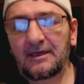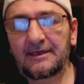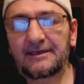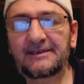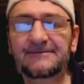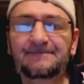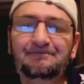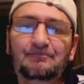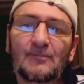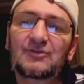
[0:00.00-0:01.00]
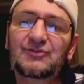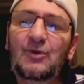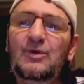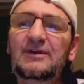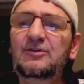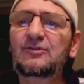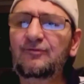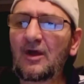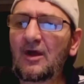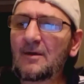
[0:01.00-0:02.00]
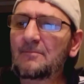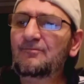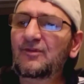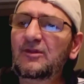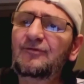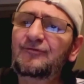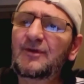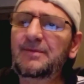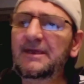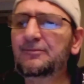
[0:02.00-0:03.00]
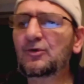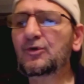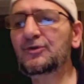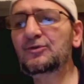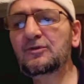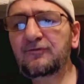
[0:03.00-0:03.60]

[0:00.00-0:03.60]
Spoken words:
It is. So we love the people who love